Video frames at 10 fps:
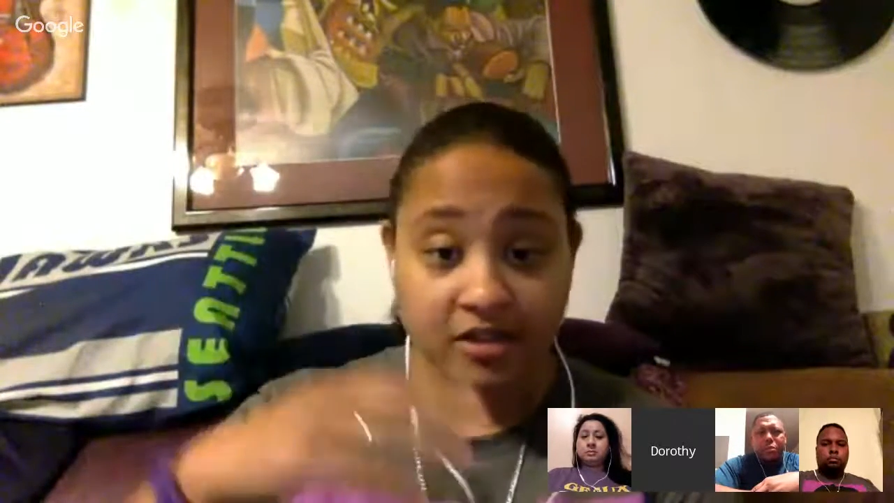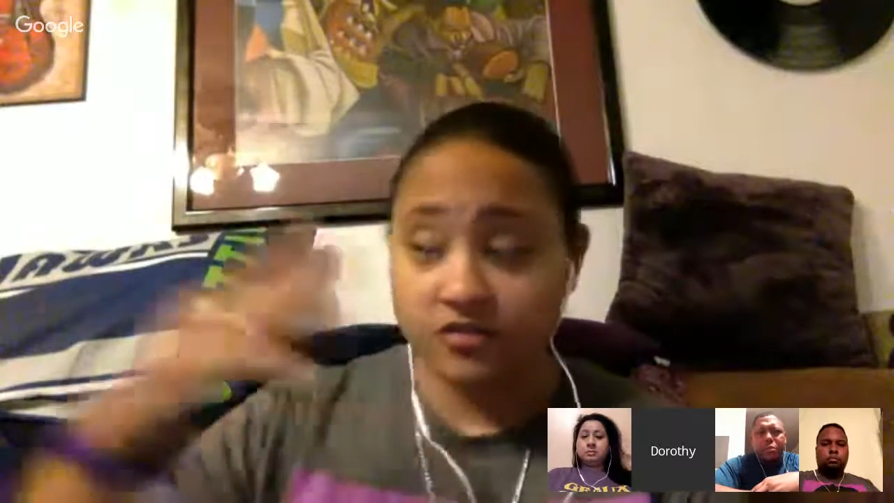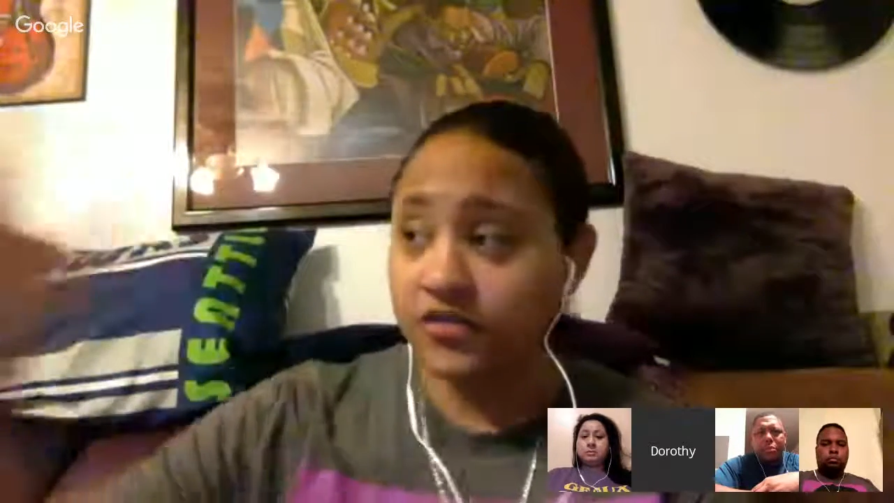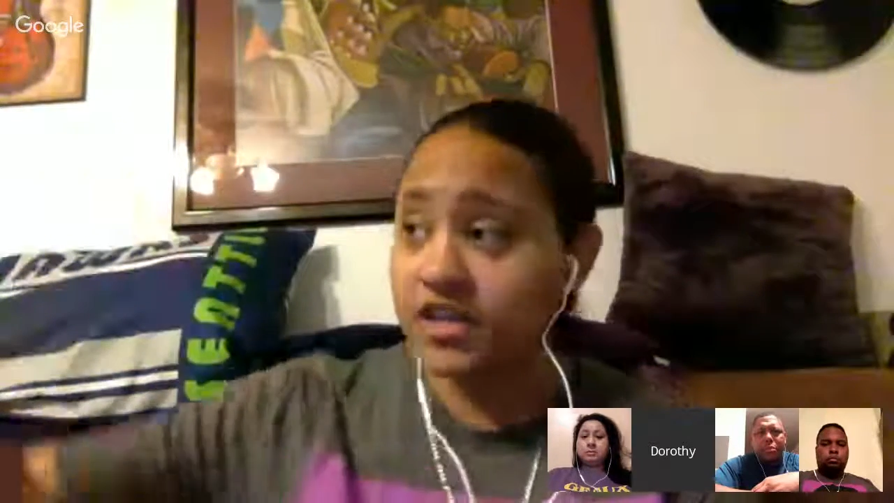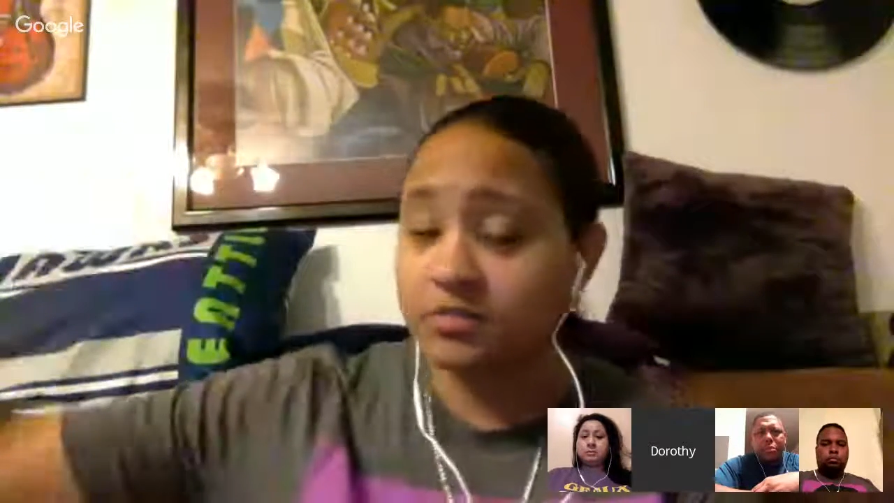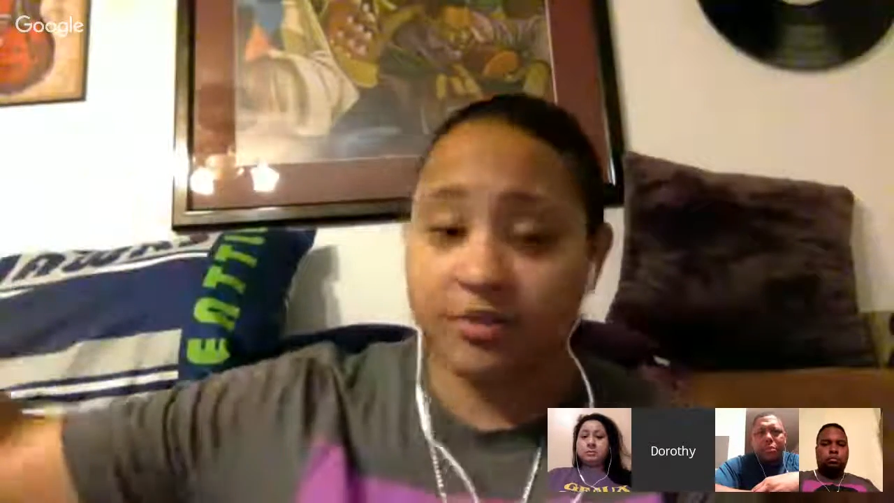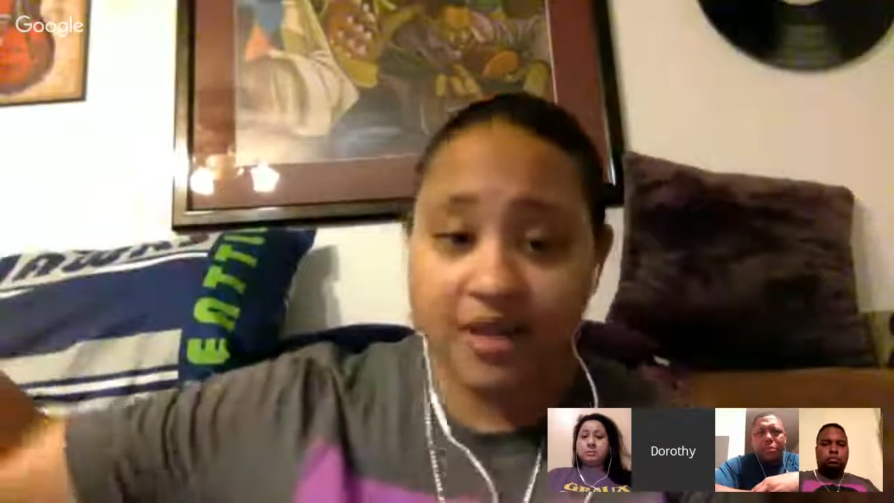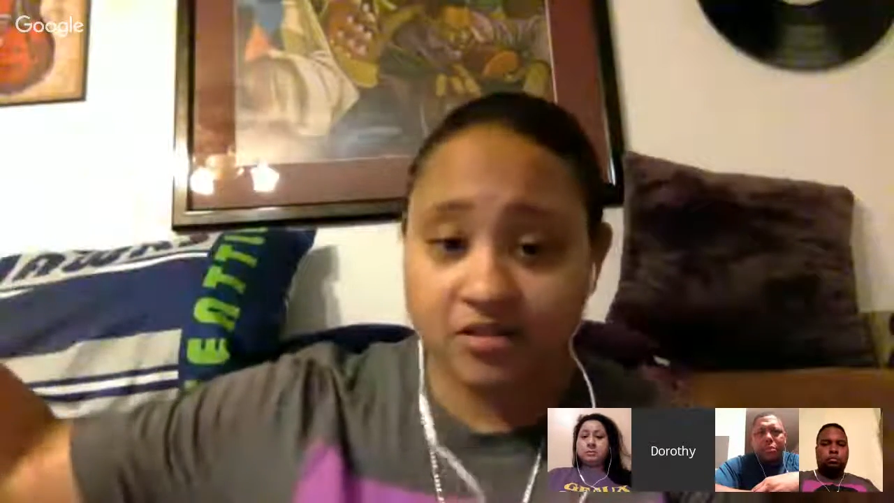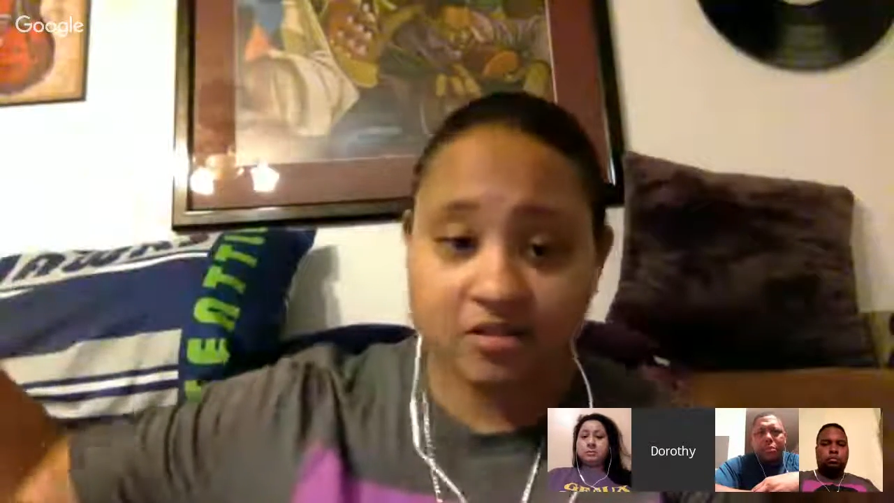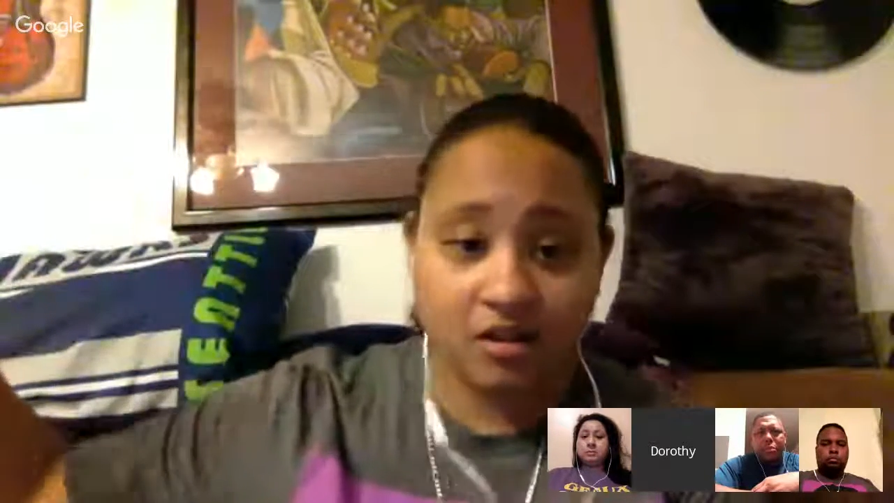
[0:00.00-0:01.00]
his face
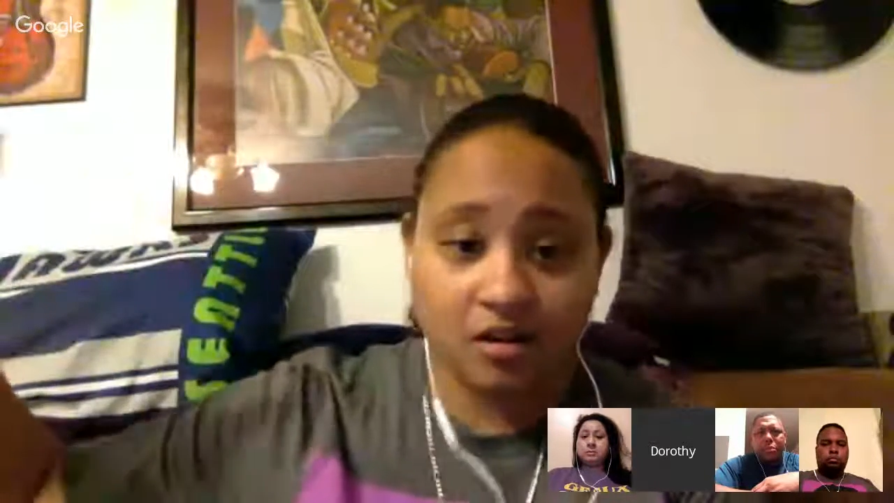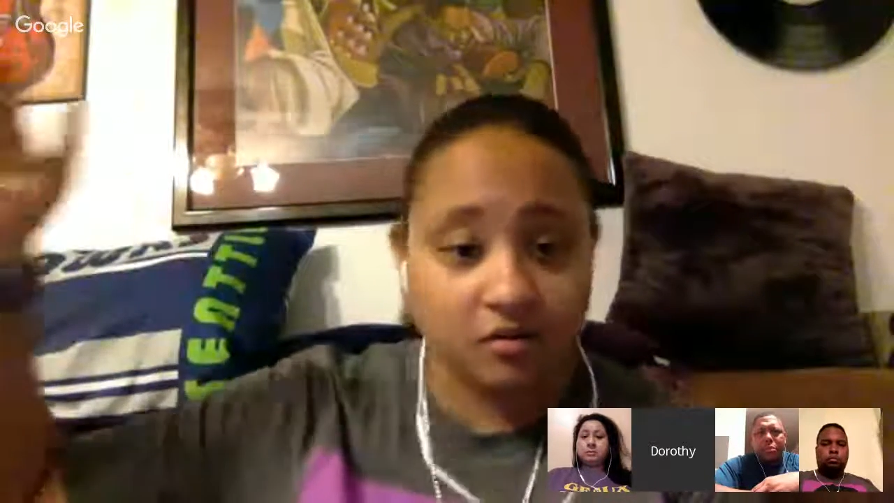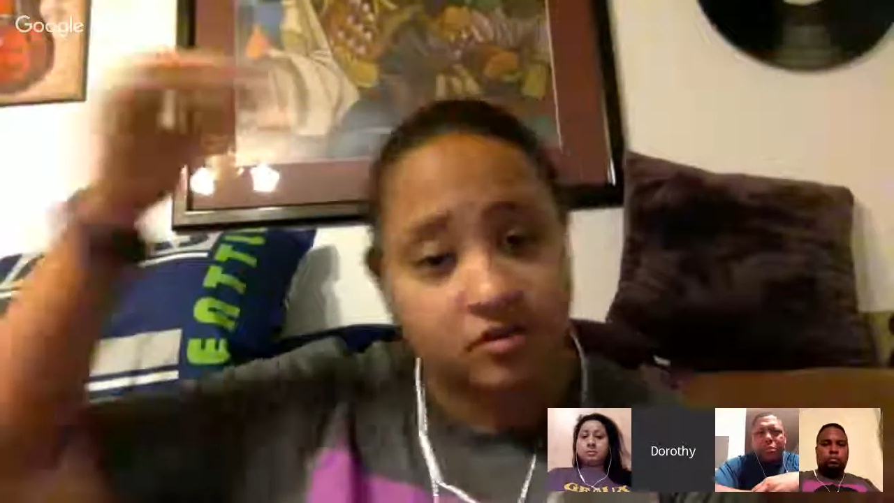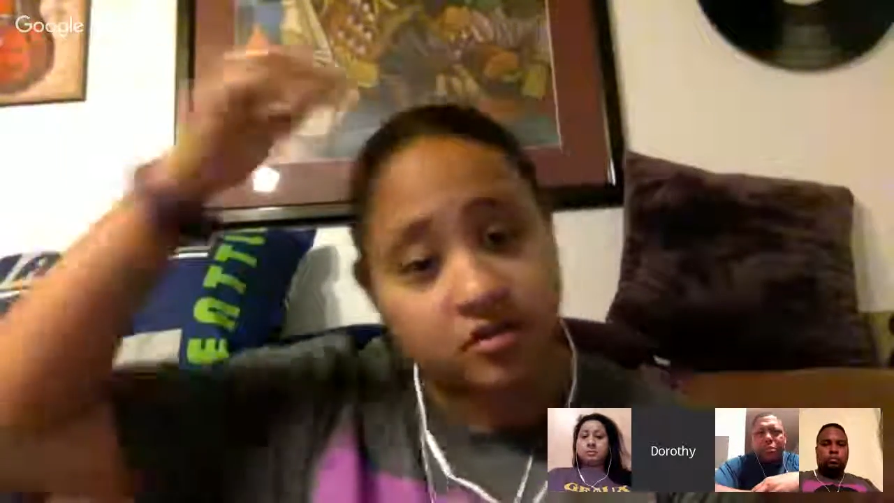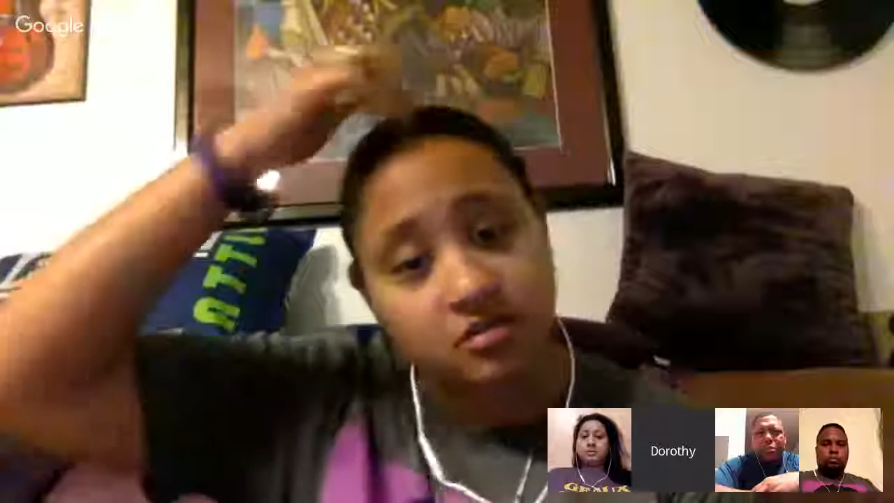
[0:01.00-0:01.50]
plastered all over